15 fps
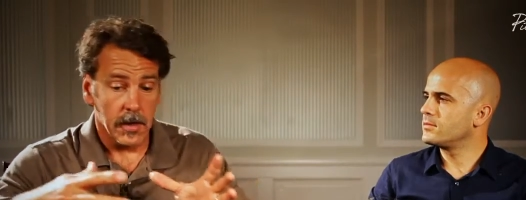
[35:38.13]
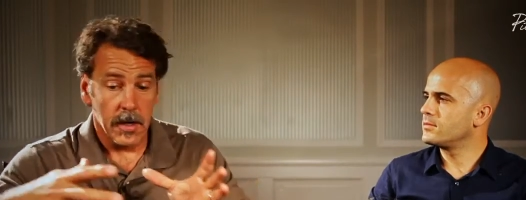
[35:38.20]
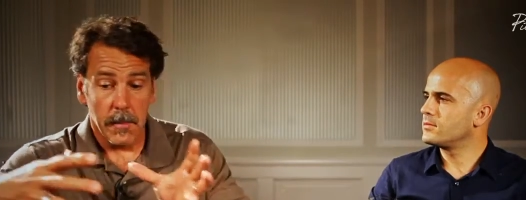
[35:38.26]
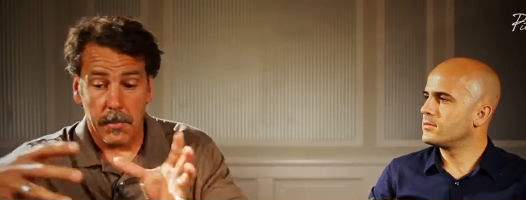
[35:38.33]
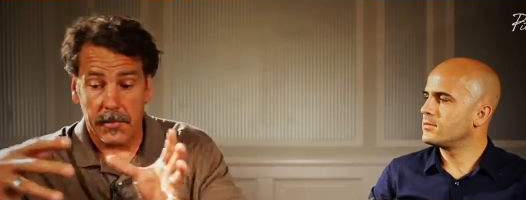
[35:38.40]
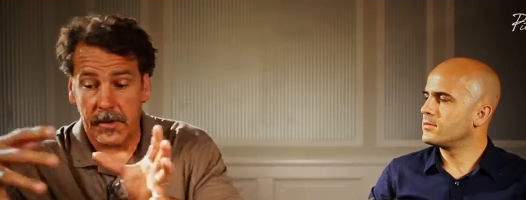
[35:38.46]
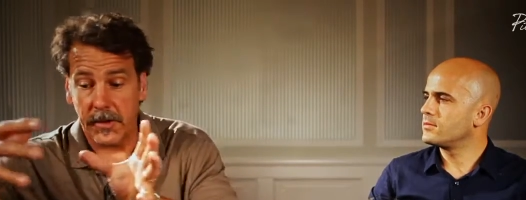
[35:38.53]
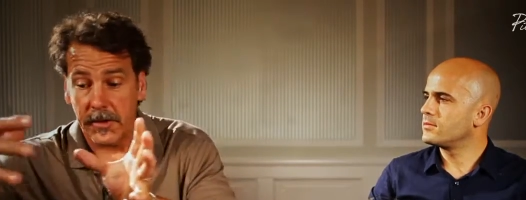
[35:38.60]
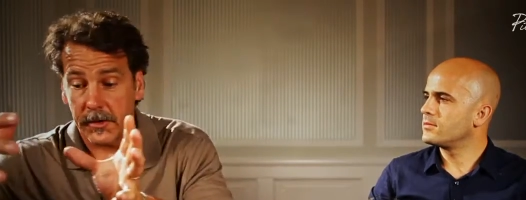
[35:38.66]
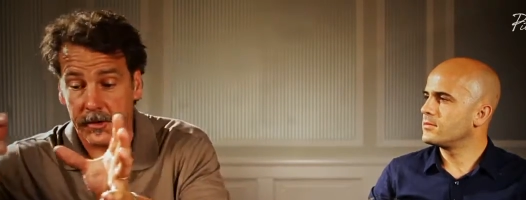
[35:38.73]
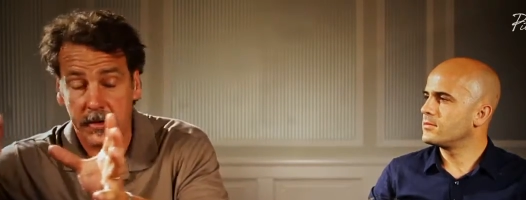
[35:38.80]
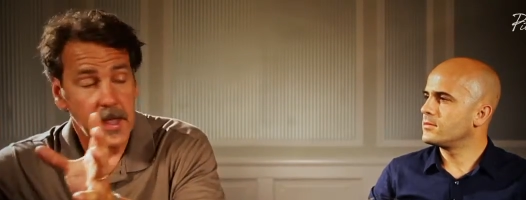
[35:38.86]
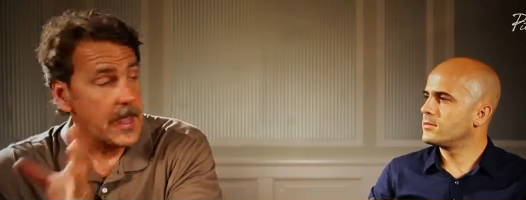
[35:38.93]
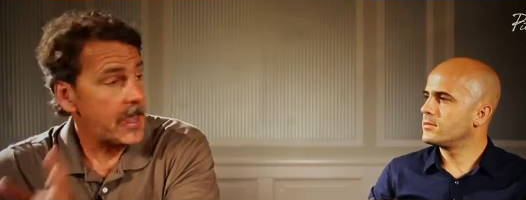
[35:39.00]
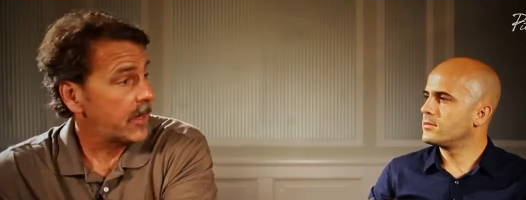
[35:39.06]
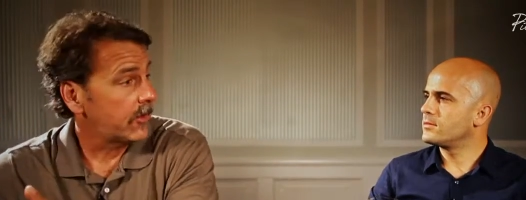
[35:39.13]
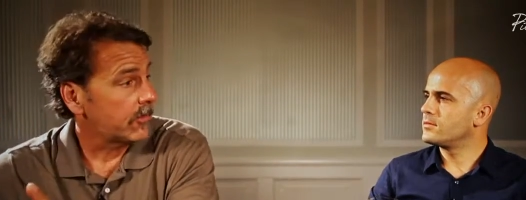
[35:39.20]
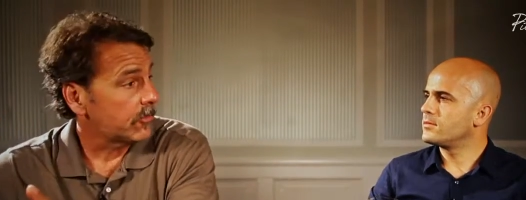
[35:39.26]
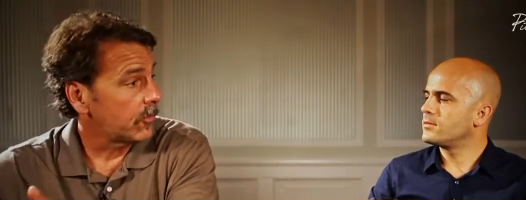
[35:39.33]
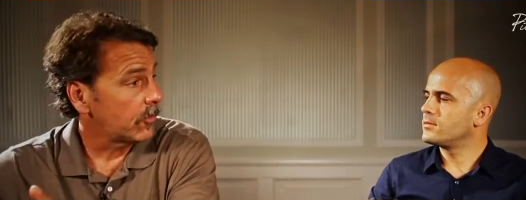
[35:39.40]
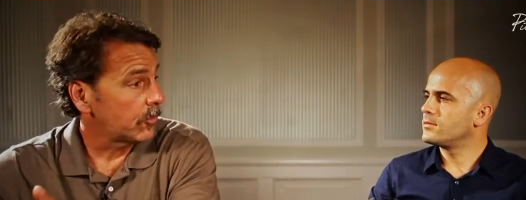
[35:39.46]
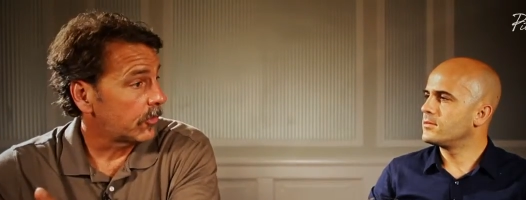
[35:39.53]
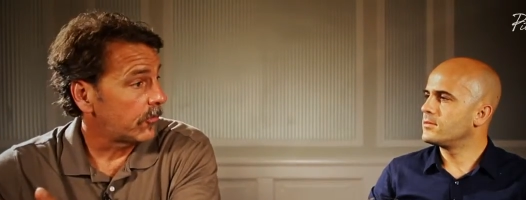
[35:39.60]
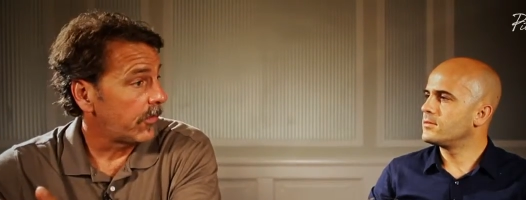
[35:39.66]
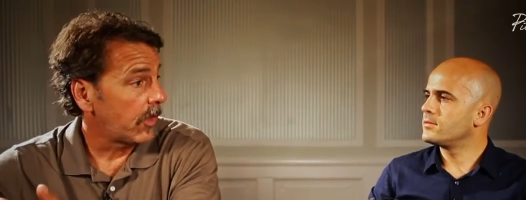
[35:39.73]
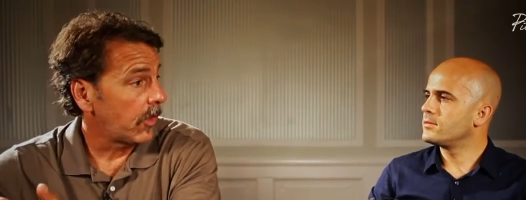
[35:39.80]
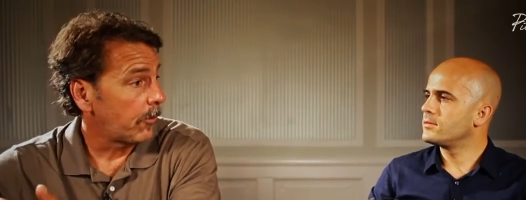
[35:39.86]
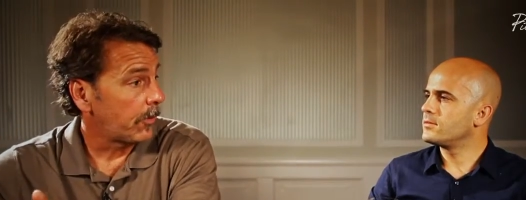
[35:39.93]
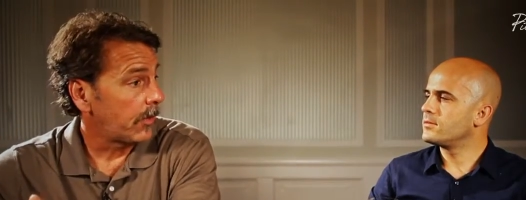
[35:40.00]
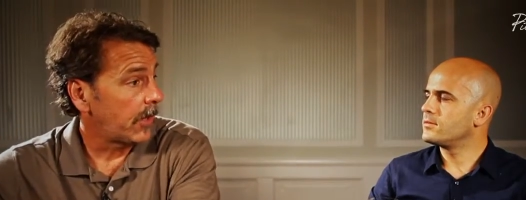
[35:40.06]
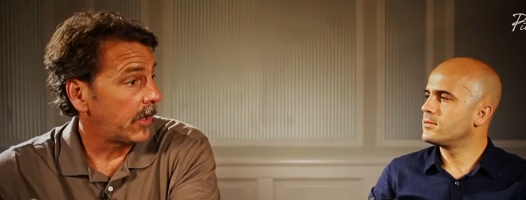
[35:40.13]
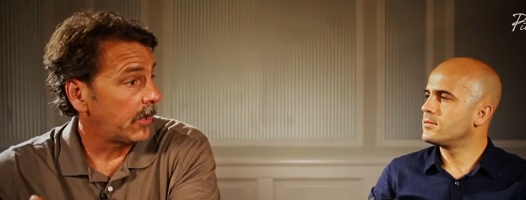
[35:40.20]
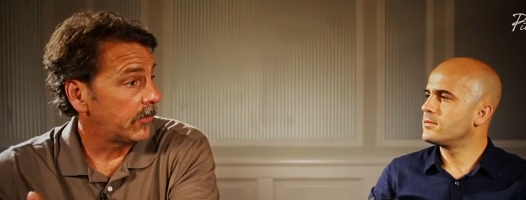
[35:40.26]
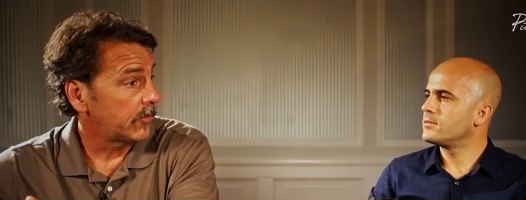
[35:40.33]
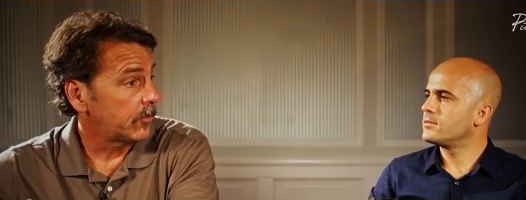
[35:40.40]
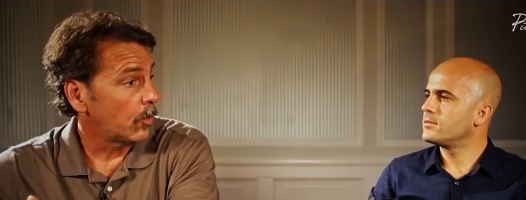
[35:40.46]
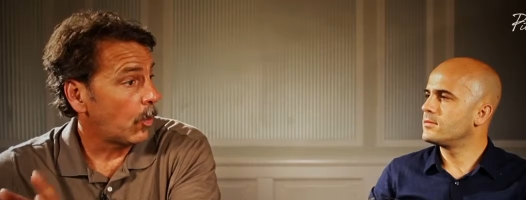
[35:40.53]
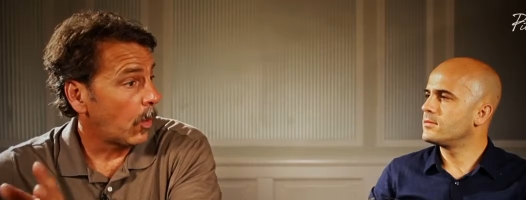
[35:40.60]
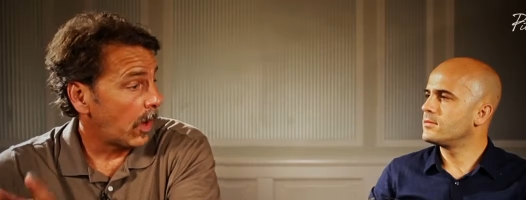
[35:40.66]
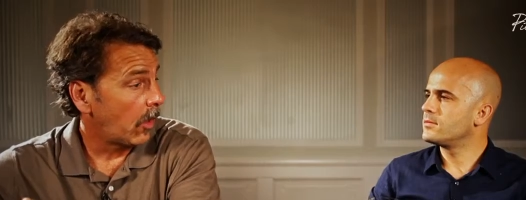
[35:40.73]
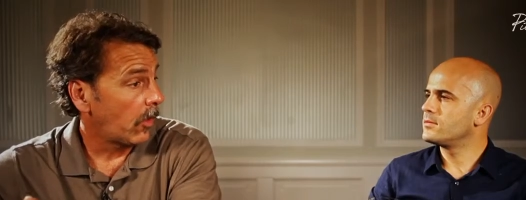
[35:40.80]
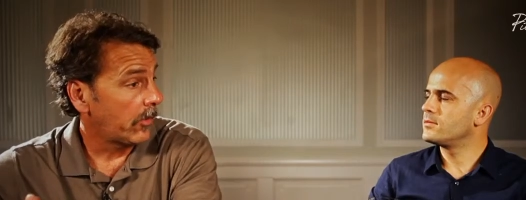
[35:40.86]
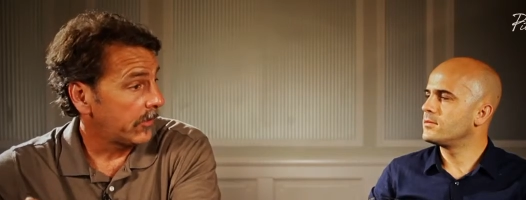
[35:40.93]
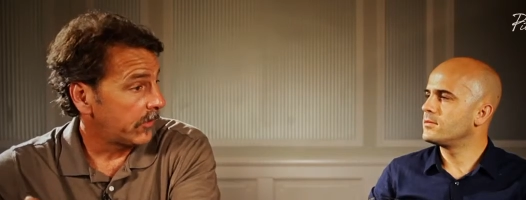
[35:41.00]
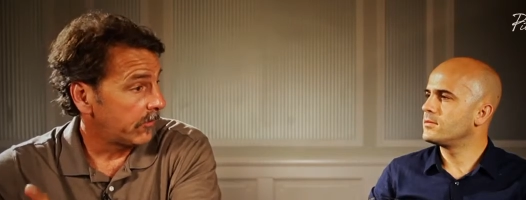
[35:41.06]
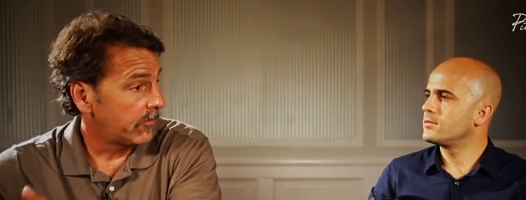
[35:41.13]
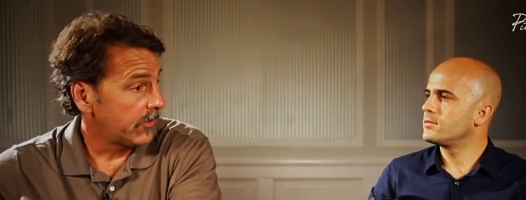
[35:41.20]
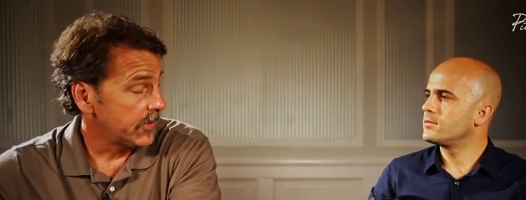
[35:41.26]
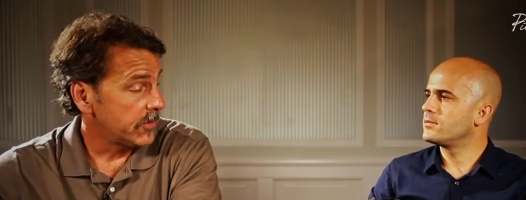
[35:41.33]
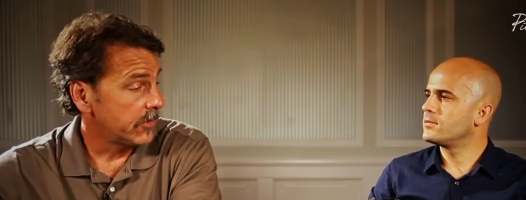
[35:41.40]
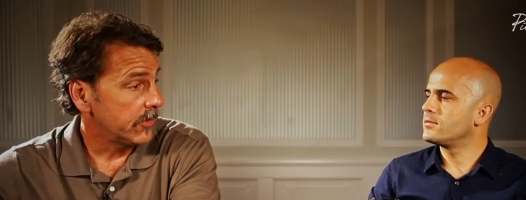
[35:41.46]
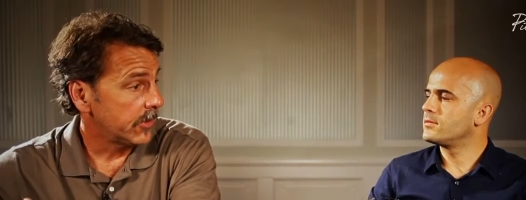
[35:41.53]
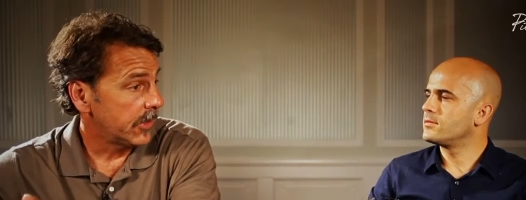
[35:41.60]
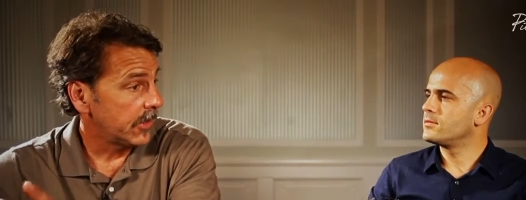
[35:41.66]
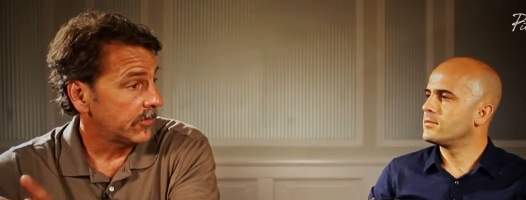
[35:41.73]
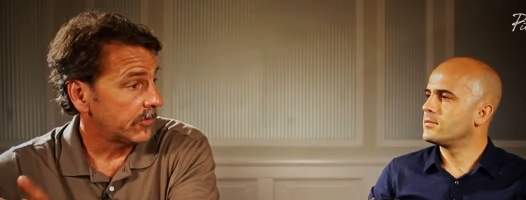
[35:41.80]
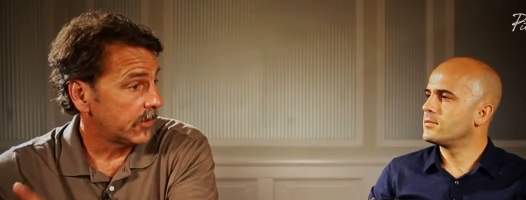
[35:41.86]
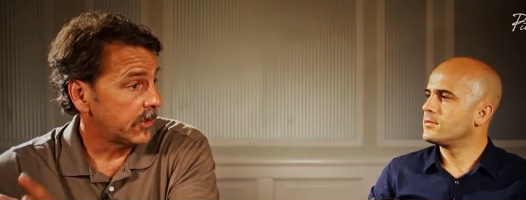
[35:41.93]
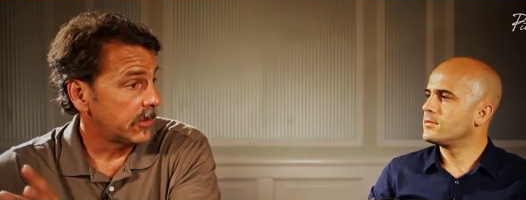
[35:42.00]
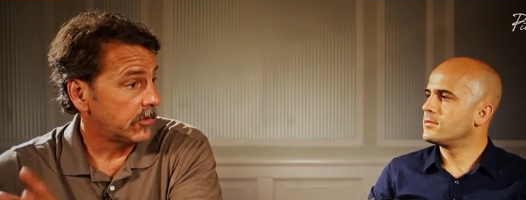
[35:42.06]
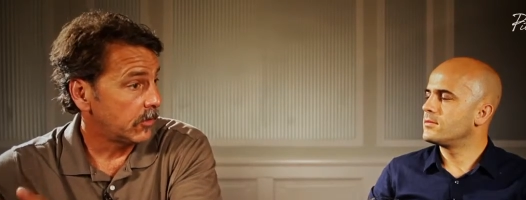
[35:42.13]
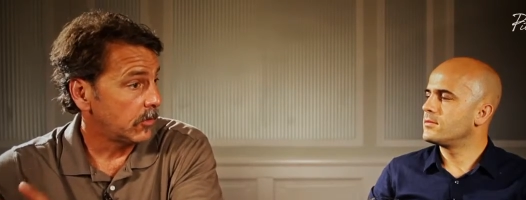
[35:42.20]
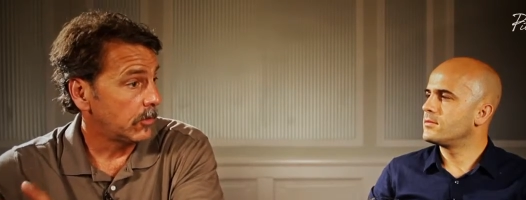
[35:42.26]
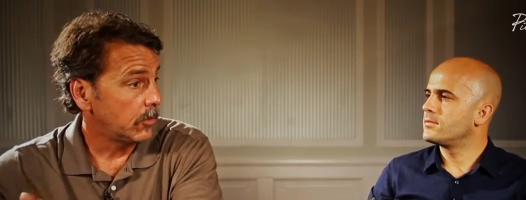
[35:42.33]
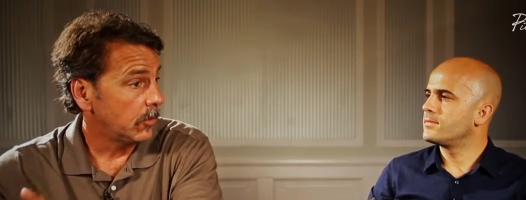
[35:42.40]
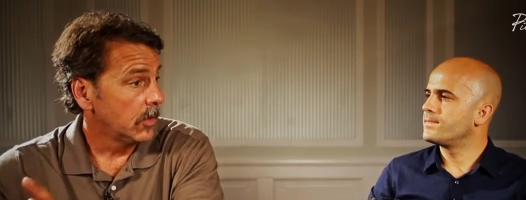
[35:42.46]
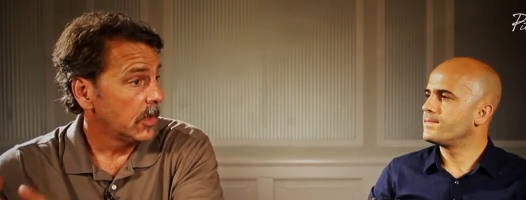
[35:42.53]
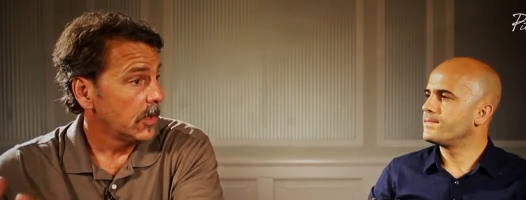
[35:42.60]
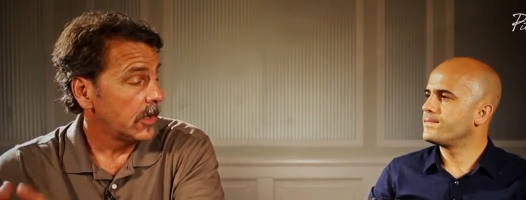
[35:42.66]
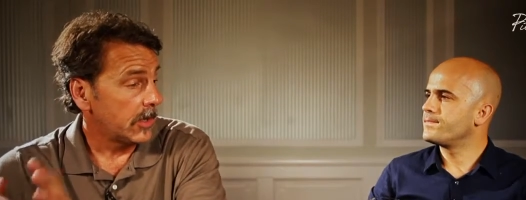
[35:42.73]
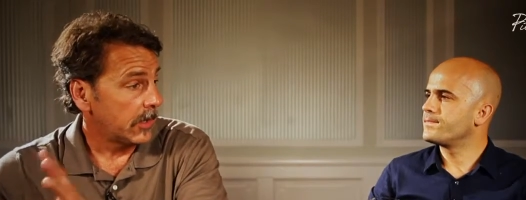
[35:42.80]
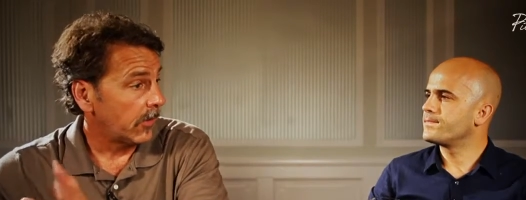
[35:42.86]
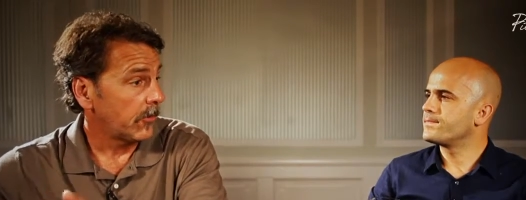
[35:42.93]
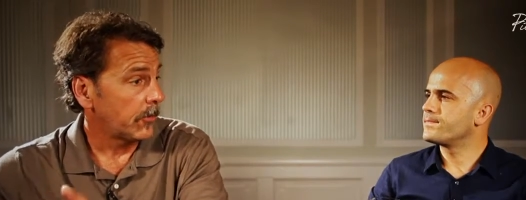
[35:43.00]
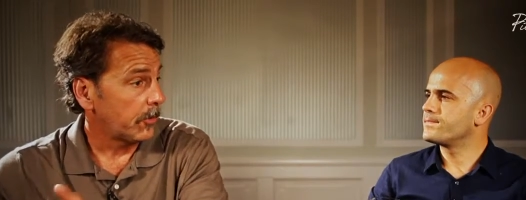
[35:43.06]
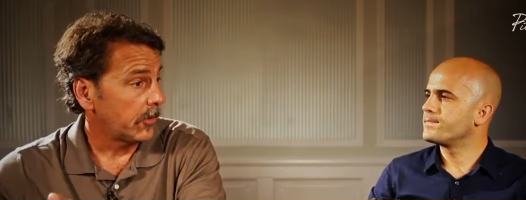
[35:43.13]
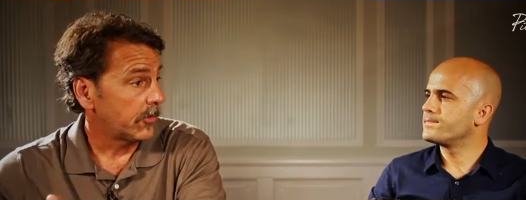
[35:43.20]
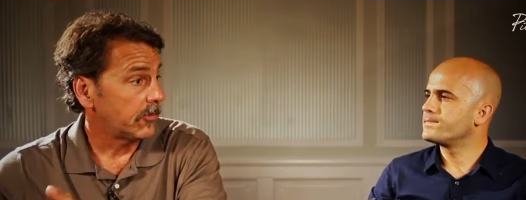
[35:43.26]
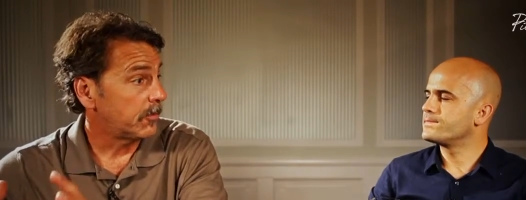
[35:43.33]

Speaker 1: but then your tannins don't develop as well in the vineyard as they do in other places.